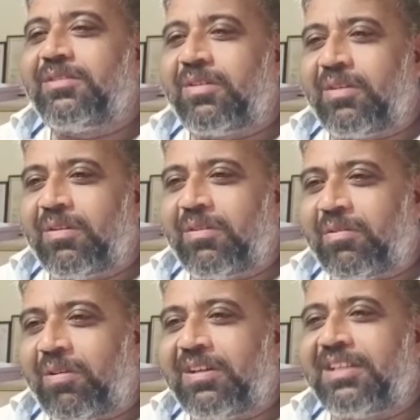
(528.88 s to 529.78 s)
So,
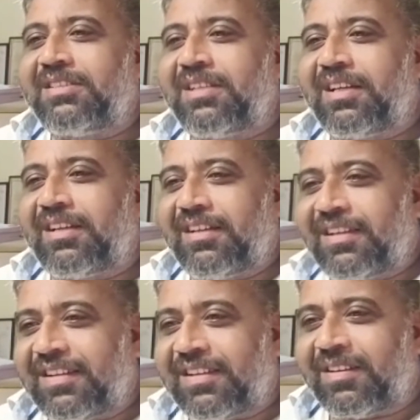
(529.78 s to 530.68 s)
what is the
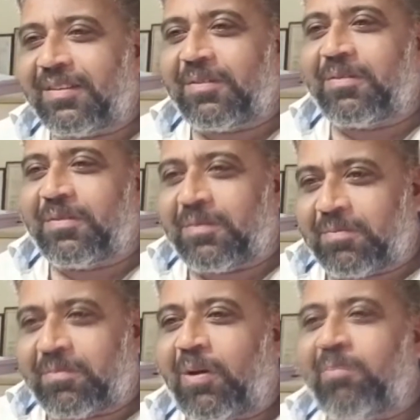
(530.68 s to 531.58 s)

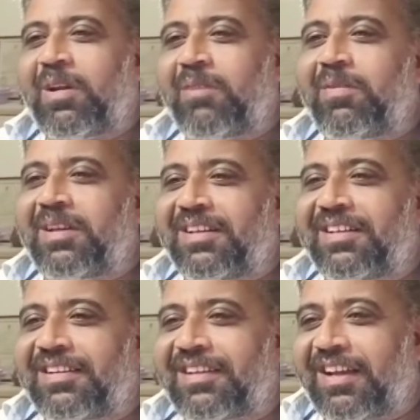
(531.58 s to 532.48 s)
problem
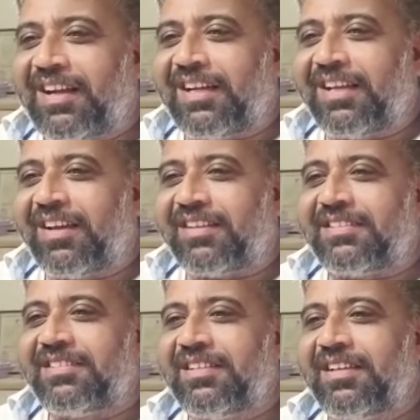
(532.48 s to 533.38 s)
in
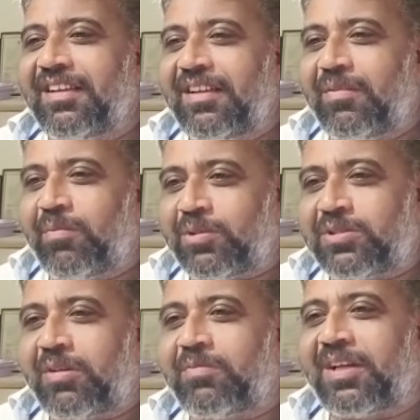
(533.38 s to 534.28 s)
Kannadigas? Kiran
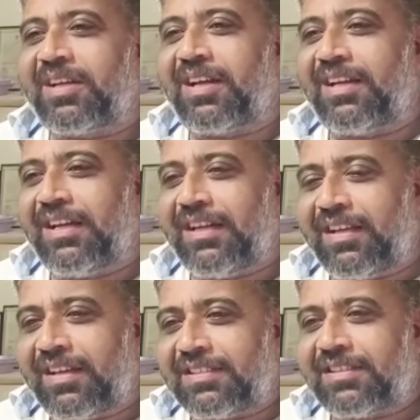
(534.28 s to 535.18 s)
Borkar for Herald
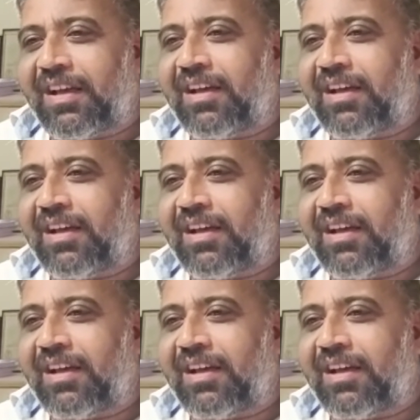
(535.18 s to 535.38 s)
TV.